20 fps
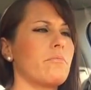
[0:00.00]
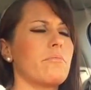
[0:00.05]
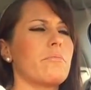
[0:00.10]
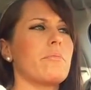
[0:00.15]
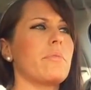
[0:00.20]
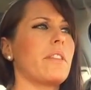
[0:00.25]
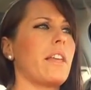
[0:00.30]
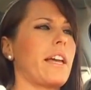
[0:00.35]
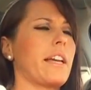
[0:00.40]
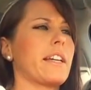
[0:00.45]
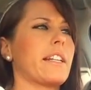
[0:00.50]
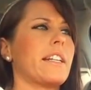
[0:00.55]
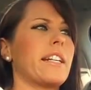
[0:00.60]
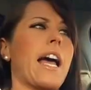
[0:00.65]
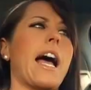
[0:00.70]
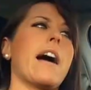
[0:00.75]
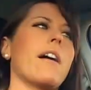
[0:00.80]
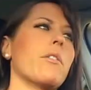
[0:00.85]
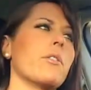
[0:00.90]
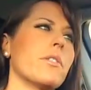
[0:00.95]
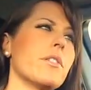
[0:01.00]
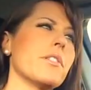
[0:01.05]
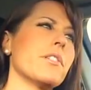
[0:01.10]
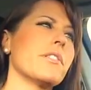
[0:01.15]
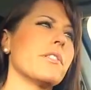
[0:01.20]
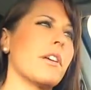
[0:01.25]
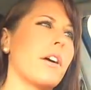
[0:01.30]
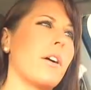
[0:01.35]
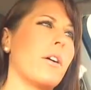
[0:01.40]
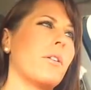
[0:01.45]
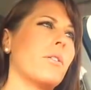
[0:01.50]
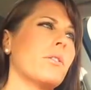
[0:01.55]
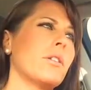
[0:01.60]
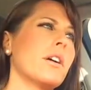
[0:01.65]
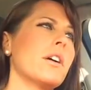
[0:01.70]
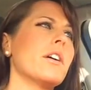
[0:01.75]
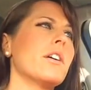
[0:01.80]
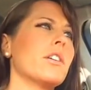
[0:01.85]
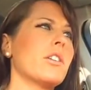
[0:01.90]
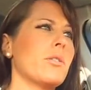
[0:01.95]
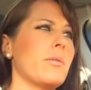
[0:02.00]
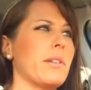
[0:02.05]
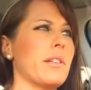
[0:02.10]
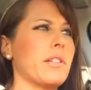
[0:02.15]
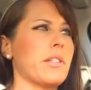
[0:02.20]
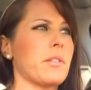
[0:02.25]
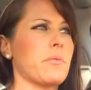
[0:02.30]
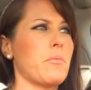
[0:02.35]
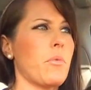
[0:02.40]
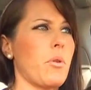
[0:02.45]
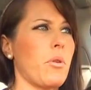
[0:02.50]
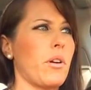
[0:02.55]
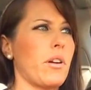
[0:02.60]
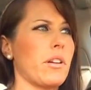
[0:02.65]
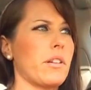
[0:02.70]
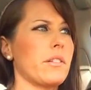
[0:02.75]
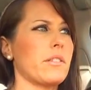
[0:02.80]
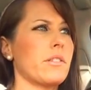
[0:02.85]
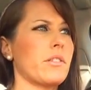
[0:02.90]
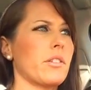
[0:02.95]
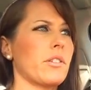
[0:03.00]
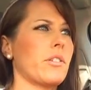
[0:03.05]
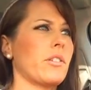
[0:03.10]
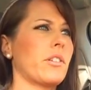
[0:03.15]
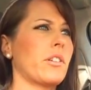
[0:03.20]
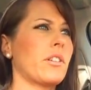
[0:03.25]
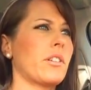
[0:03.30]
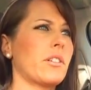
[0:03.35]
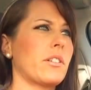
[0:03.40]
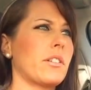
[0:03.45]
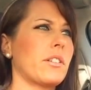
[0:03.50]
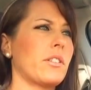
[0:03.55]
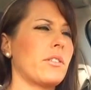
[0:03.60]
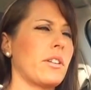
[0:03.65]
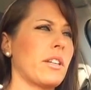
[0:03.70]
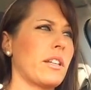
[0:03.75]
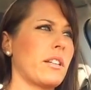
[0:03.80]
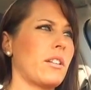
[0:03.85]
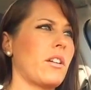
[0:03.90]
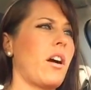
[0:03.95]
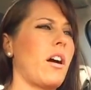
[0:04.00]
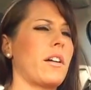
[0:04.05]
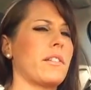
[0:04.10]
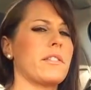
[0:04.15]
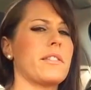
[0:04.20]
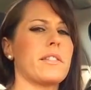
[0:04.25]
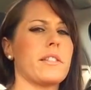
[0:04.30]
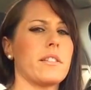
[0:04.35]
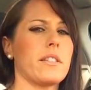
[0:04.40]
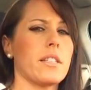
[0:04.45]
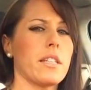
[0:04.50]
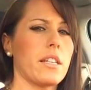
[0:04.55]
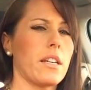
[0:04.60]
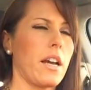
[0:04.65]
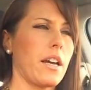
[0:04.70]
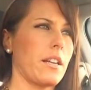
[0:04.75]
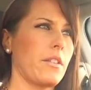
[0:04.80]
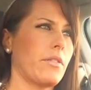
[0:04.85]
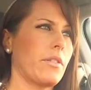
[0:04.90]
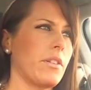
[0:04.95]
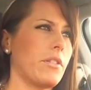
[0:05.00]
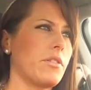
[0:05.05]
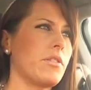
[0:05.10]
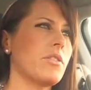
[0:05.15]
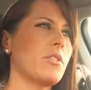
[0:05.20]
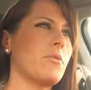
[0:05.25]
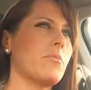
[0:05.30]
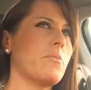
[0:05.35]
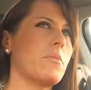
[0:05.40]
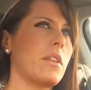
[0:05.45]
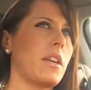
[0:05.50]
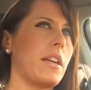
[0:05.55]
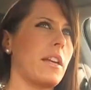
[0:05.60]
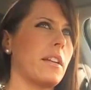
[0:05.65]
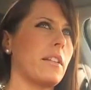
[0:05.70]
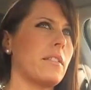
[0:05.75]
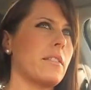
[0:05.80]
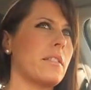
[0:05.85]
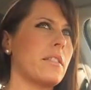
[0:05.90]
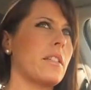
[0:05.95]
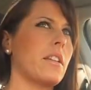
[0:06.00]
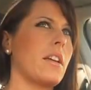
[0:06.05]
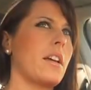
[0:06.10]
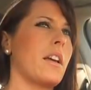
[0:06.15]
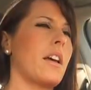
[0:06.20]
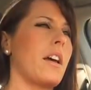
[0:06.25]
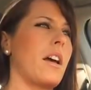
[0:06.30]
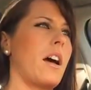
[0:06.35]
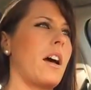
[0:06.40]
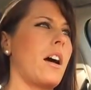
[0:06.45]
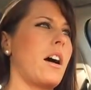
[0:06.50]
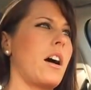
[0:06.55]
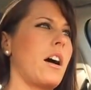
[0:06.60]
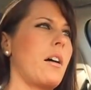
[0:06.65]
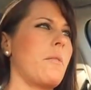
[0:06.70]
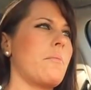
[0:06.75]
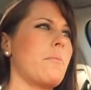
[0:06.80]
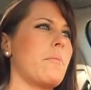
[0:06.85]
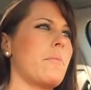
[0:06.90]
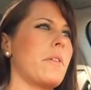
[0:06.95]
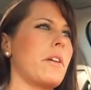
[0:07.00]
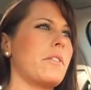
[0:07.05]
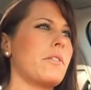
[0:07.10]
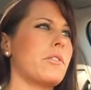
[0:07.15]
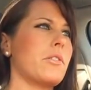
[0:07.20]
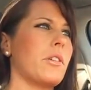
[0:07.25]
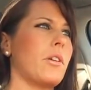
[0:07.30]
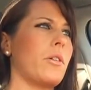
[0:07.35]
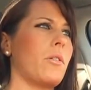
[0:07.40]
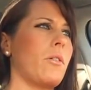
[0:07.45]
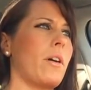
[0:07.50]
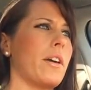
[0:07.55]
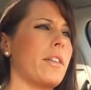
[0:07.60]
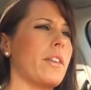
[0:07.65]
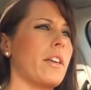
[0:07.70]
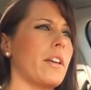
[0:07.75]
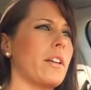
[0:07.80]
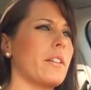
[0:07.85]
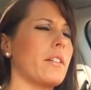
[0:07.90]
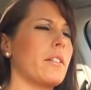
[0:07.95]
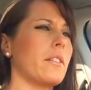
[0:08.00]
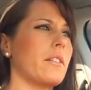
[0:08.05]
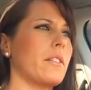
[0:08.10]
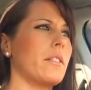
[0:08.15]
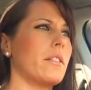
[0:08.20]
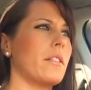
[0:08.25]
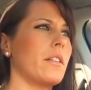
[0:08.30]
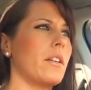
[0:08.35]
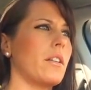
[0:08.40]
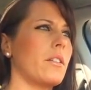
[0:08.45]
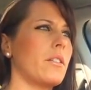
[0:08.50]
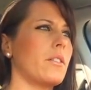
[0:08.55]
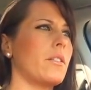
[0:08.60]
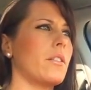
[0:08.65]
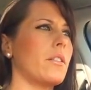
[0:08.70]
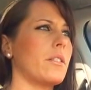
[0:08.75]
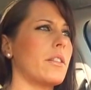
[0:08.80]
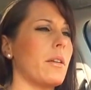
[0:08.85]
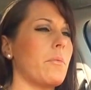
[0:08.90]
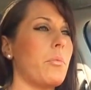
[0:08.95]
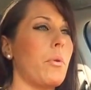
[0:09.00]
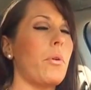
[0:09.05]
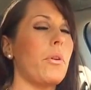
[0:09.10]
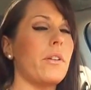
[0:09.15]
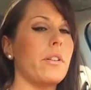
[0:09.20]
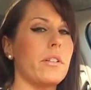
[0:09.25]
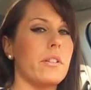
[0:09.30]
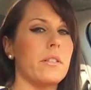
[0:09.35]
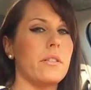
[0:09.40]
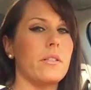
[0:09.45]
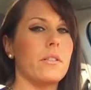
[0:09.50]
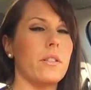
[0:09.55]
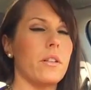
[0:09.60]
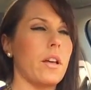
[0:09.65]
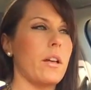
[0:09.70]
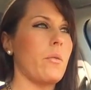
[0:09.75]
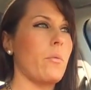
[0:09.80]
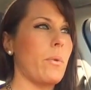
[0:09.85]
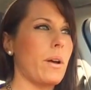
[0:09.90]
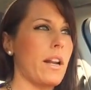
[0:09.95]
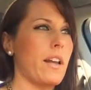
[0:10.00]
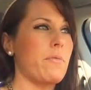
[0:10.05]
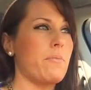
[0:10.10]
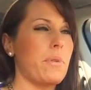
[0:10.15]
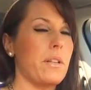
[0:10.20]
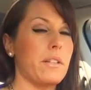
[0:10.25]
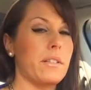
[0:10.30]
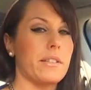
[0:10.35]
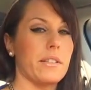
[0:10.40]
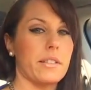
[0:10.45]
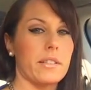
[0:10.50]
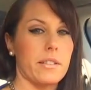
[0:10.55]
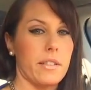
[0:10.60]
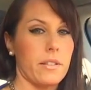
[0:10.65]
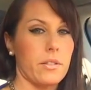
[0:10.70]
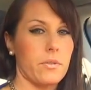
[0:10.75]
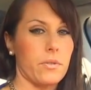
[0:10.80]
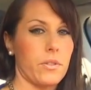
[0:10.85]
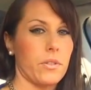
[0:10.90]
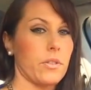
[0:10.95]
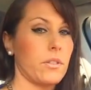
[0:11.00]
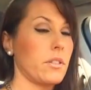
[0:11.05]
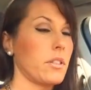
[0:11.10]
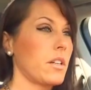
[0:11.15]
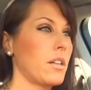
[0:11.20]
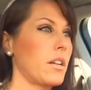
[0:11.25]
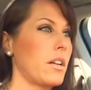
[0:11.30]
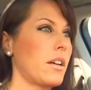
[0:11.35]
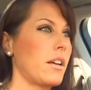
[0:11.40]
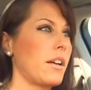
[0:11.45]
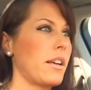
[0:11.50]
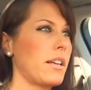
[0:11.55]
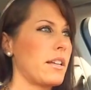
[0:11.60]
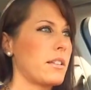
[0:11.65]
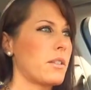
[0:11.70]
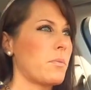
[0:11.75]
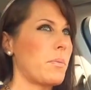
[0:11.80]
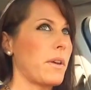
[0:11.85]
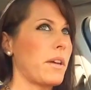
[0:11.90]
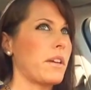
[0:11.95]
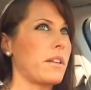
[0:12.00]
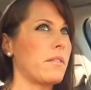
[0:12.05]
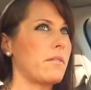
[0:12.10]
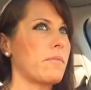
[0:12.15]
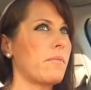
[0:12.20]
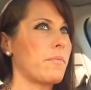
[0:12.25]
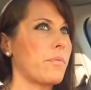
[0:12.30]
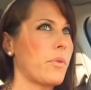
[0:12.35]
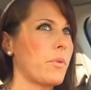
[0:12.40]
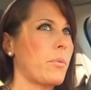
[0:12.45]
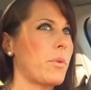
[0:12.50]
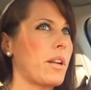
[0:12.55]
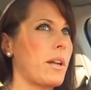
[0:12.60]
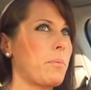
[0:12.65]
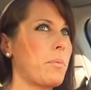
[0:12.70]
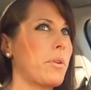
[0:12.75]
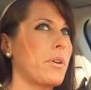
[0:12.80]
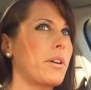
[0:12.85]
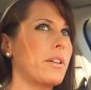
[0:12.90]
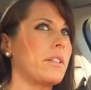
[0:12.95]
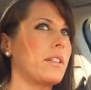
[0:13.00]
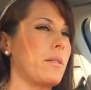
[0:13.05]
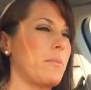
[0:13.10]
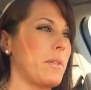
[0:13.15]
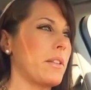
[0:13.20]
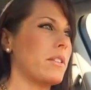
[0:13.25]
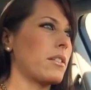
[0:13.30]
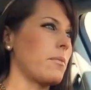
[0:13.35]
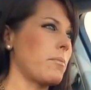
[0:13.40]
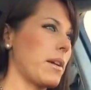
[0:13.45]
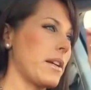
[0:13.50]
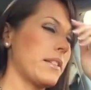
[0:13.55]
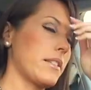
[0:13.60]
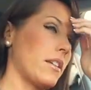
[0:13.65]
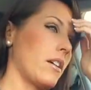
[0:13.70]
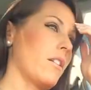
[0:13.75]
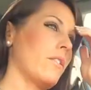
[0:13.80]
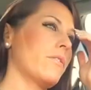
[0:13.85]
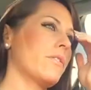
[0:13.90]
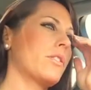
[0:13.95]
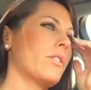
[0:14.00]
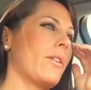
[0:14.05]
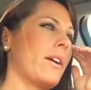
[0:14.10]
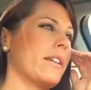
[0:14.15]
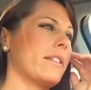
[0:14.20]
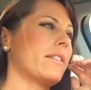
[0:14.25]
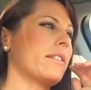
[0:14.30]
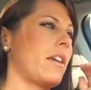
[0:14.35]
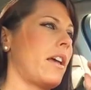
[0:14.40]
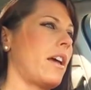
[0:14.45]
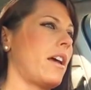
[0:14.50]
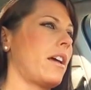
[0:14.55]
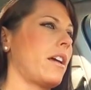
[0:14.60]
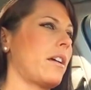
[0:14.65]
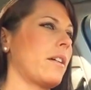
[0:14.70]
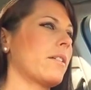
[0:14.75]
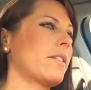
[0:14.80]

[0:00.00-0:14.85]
like in an hour or so you eat some more, so you can constantly kind of consume things, and so I think the important, when I've been successful, is been when I put limits on myself. So I say